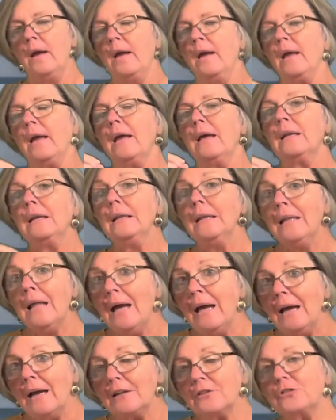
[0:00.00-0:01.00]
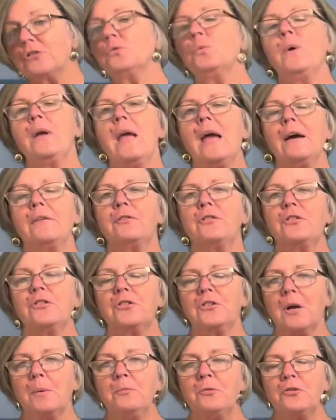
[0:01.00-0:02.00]
unless we have
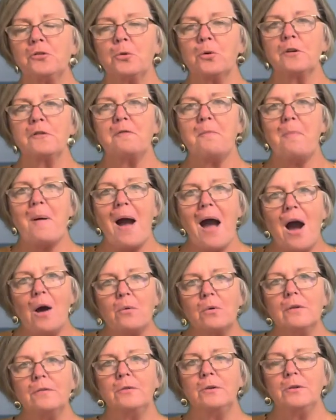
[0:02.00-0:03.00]
some sort of powerful